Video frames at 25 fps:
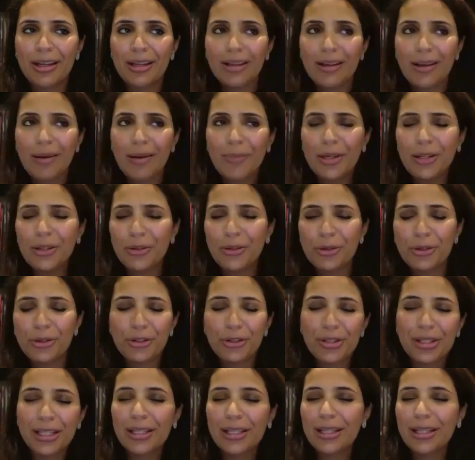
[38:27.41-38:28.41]
you're
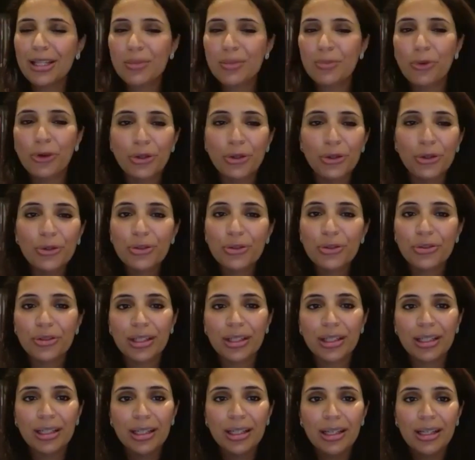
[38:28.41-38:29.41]
seen as more
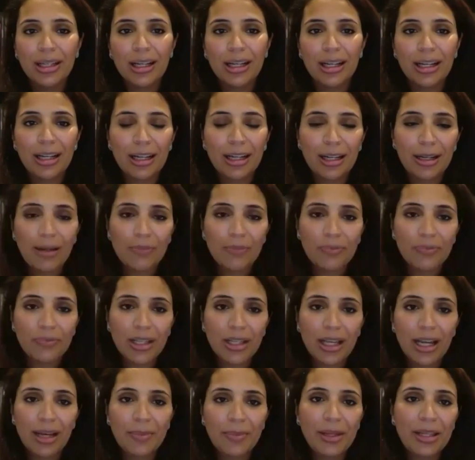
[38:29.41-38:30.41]
neutral.
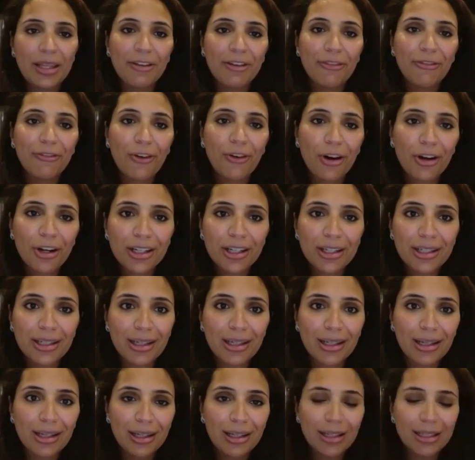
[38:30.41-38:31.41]
I mean, the FARC
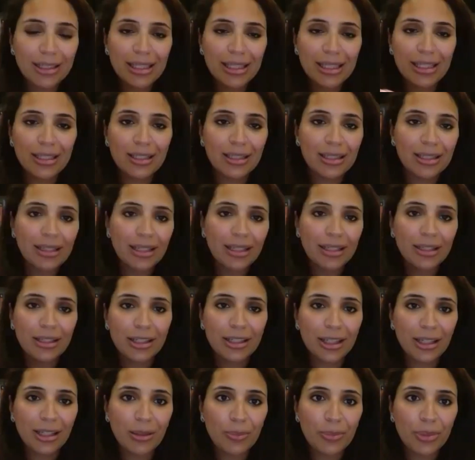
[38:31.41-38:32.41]
deal in
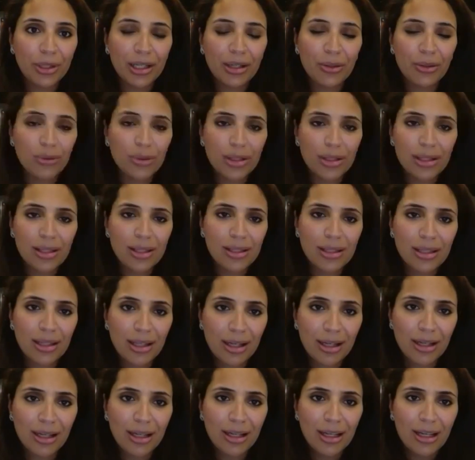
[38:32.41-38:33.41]
Colombia was,
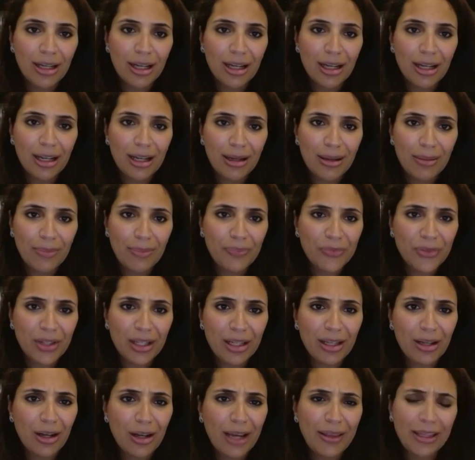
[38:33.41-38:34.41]

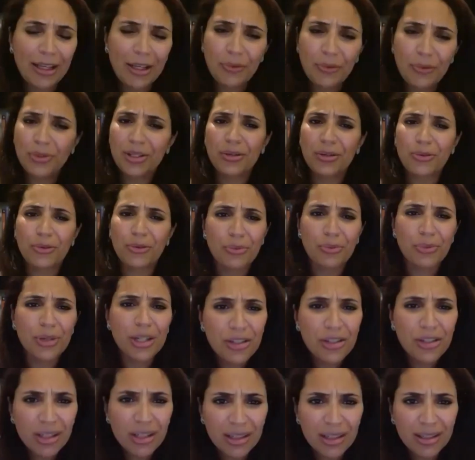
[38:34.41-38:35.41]
I think it was a
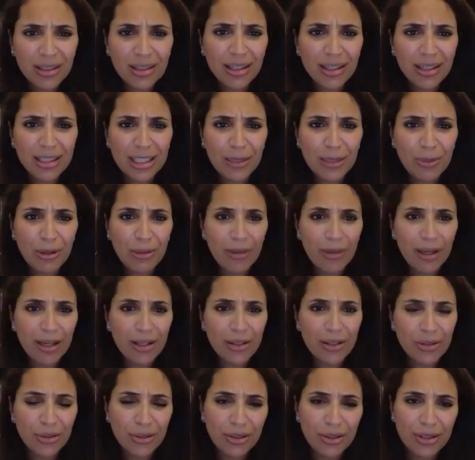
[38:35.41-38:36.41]
Norwegian diplomat
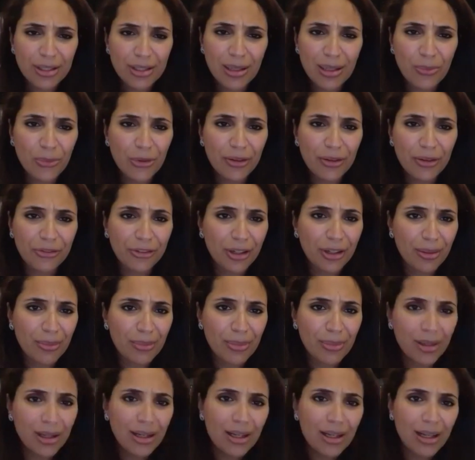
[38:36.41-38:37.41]
or someone
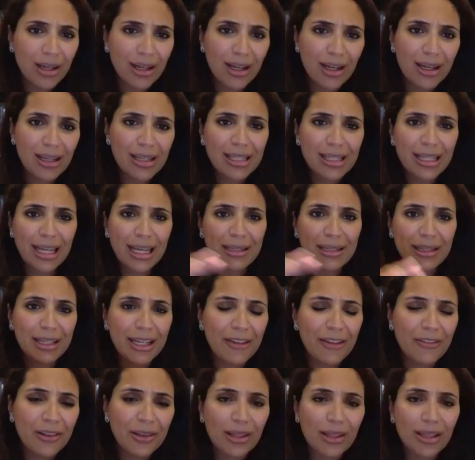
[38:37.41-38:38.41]
from
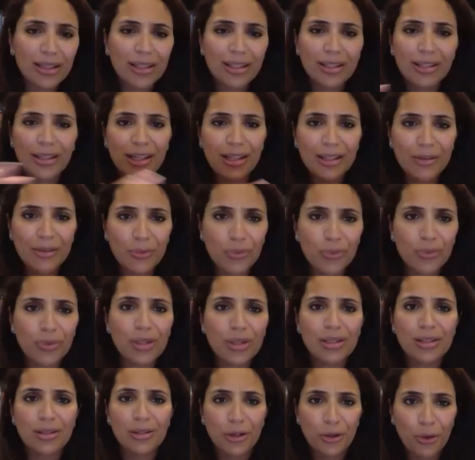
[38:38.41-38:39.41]
Scandinavia that
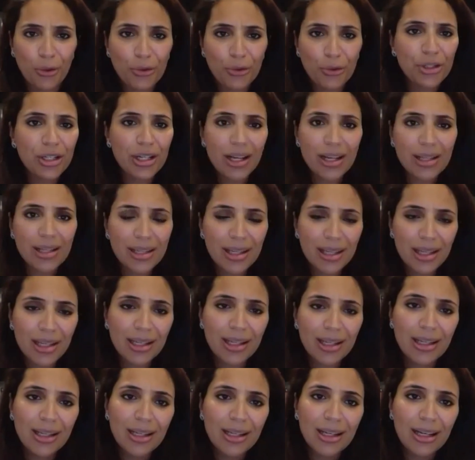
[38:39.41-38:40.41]
was negotiating.
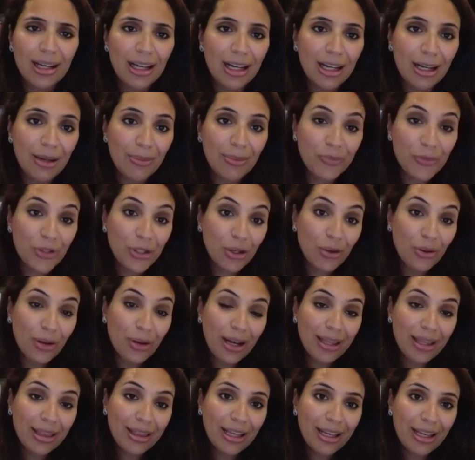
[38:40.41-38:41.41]
So
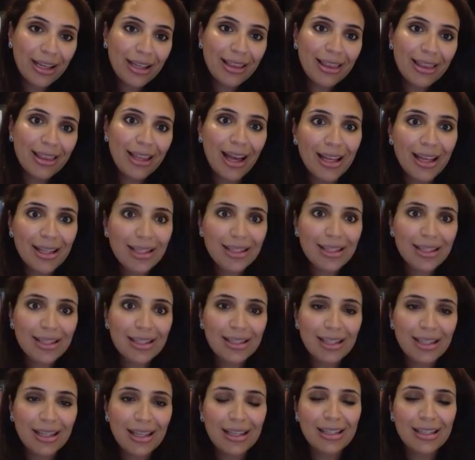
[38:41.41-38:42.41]
I think
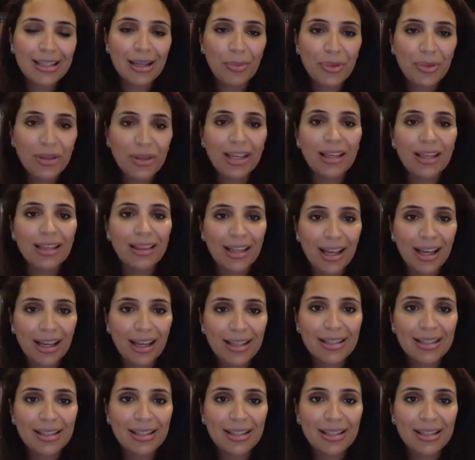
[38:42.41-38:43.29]
that's something that